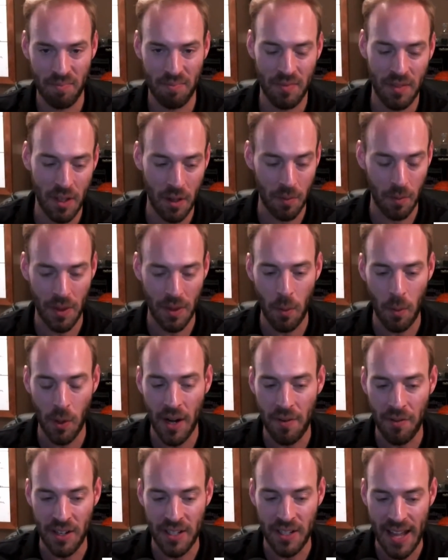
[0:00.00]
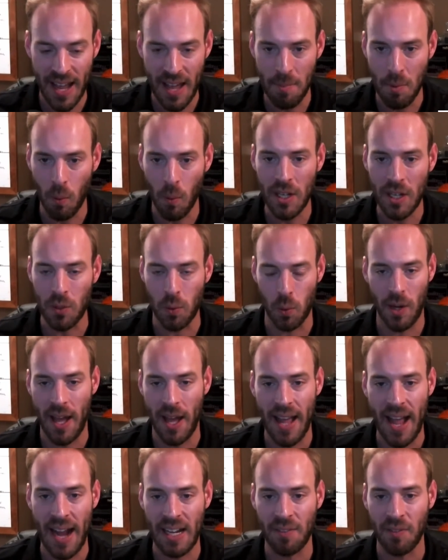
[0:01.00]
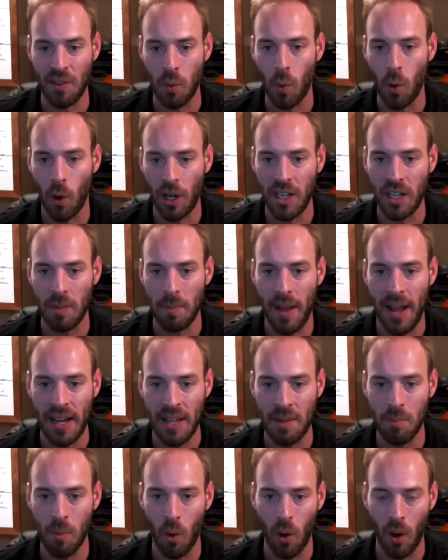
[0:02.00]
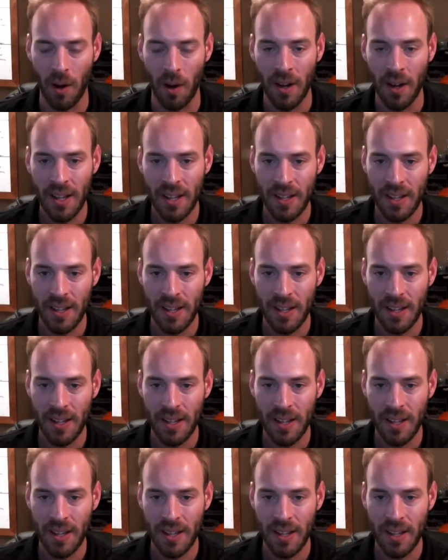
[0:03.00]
they weren't ever dead, but we just were not actively working them anymore.